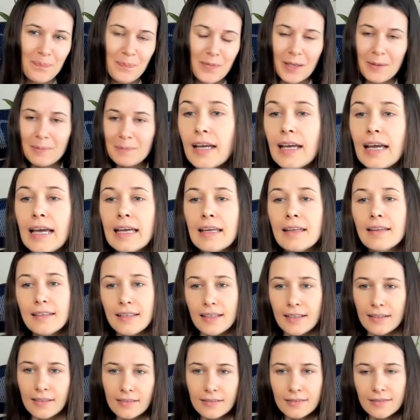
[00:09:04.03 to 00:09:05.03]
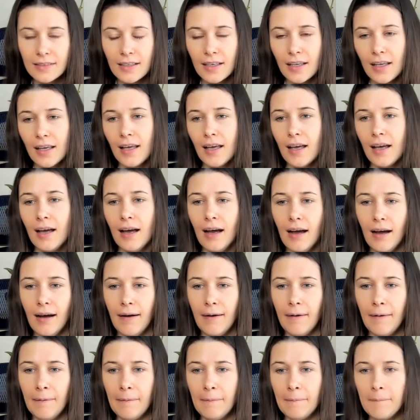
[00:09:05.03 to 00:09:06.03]
Yeah, and then,
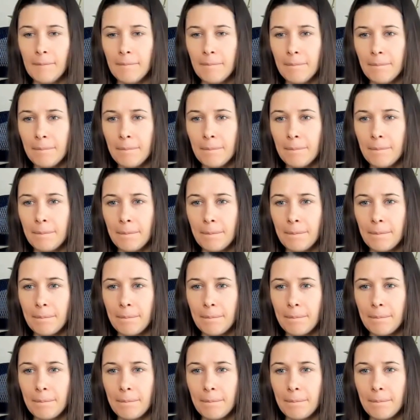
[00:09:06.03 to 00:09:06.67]
um,